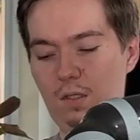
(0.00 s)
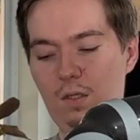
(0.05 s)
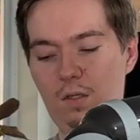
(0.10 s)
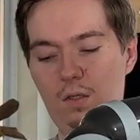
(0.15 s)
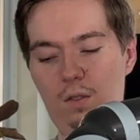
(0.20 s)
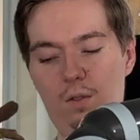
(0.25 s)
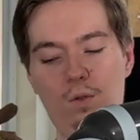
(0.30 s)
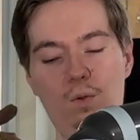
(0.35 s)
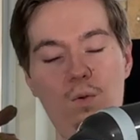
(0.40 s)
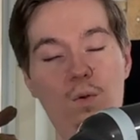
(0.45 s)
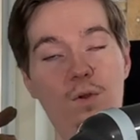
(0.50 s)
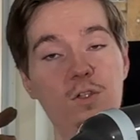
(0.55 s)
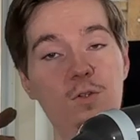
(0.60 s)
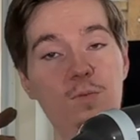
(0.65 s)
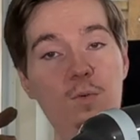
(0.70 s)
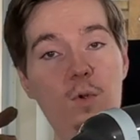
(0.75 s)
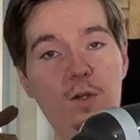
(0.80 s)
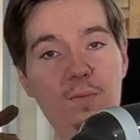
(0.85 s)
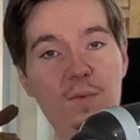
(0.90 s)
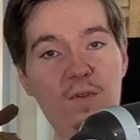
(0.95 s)
You're going to
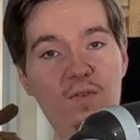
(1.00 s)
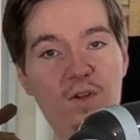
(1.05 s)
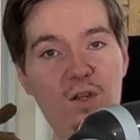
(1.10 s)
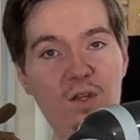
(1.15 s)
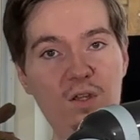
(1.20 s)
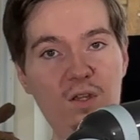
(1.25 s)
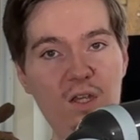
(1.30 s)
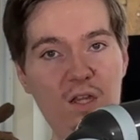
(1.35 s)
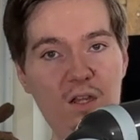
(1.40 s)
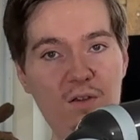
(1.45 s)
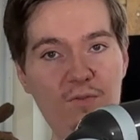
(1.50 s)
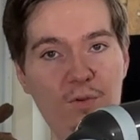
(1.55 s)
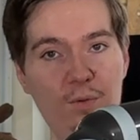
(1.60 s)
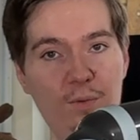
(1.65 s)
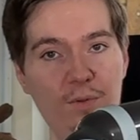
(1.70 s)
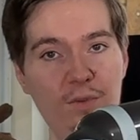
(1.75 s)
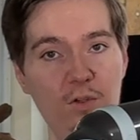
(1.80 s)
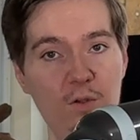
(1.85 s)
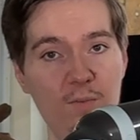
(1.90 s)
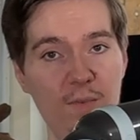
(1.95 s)
want to be very careful
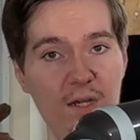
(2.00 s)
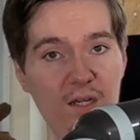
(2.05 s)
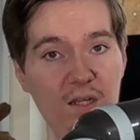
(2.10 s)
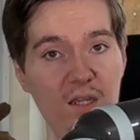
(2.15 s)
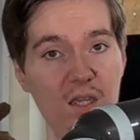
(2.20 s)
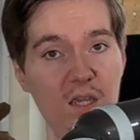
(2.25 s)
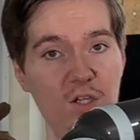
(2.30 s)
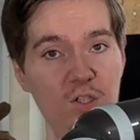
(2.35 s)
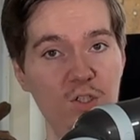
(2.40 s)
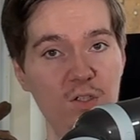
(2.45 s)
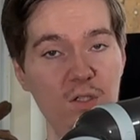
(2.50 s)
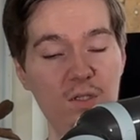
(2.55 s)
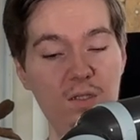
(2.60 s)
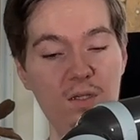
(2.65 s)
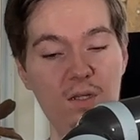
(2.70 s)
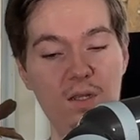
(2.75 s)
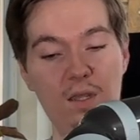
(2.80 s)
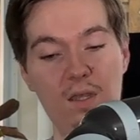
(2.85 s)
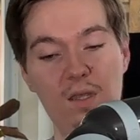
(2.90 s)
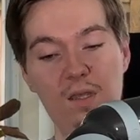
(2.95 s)
with your medication.
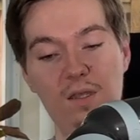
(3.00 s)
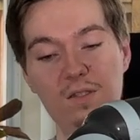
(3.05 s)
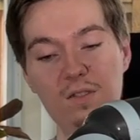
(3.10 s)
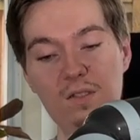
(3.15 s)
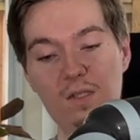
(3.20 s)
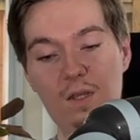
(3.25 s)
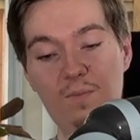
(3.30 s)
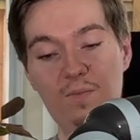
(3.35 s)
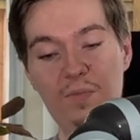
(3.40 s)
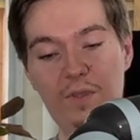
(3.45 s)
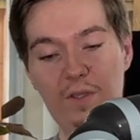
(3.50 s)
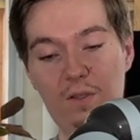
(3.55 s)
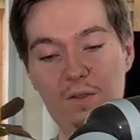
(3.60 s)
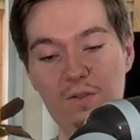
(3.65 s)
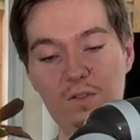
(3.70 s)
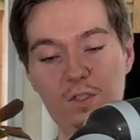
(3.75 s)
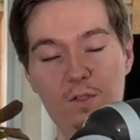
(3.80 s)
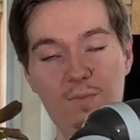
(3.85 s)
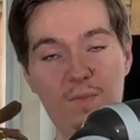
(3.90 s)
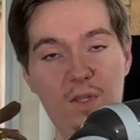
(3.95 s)
Some
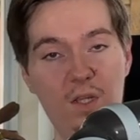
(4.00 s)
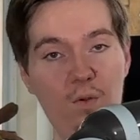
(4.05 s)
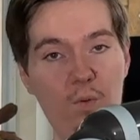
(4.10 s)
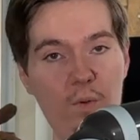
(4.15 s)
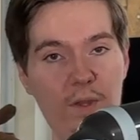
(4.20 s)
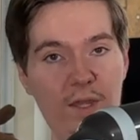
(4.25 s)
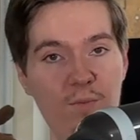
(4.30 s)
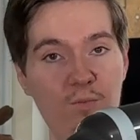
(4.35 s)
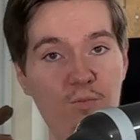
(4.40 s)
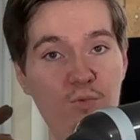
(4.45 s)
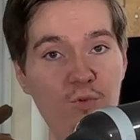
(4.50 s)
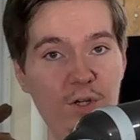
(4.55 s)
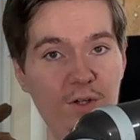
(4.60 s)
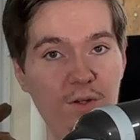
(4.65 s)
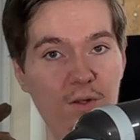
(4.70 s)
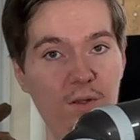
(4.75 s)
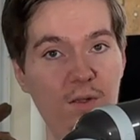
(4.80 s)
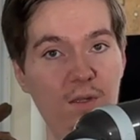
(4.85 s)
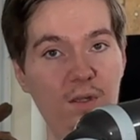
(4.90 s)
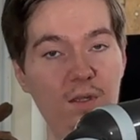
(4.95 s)
pills can be quite
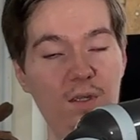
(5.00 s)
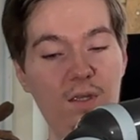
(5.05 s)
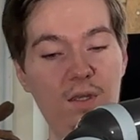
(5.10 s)
brittle.